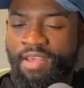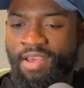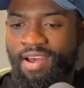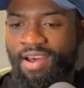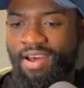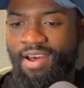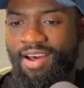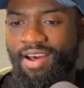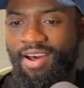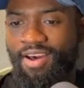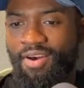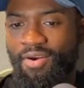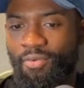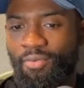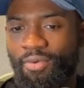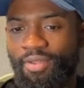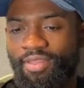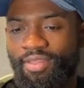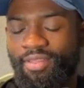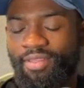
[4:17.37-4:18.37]

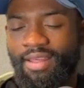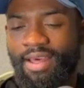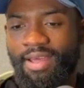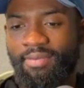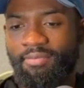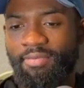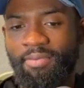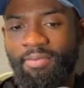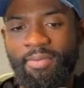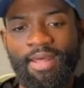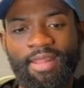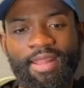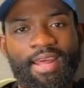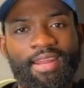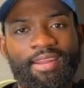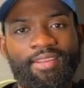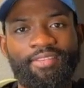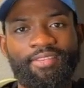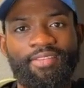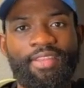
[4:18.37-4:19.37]
What I mean by that
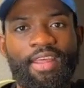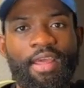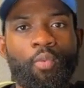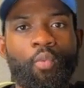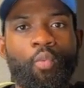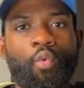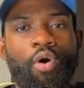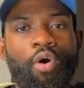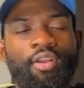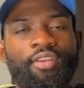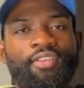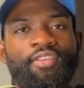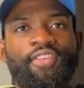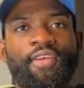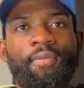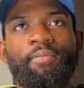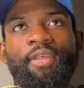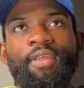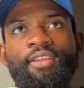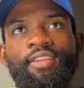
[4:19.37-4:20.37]
is they want
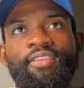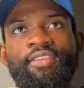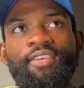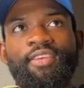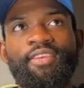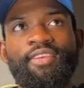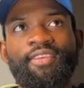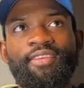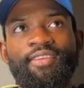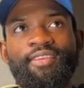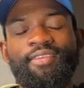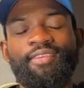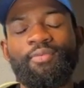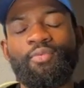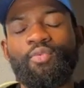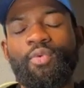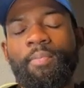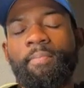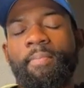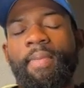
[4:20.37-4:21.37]
something to
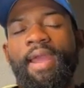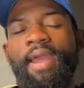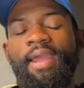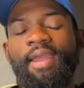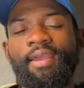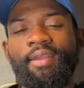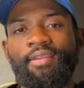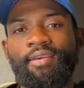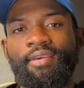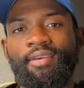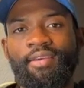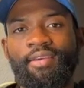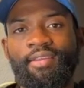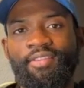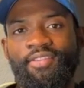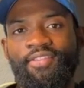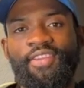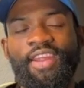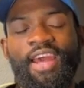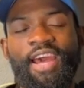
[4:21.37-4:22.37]
remain
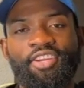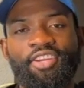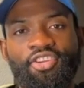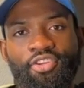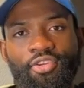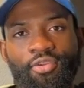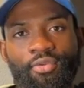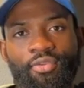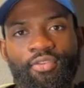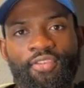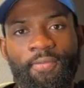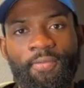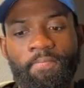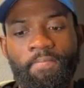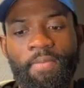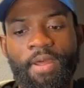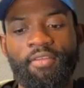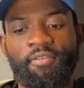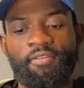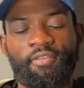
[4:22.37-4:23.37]
in statute to
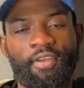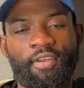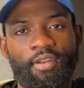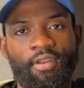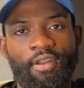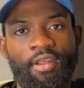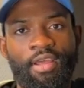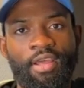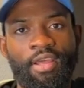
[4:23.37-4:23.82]
benefit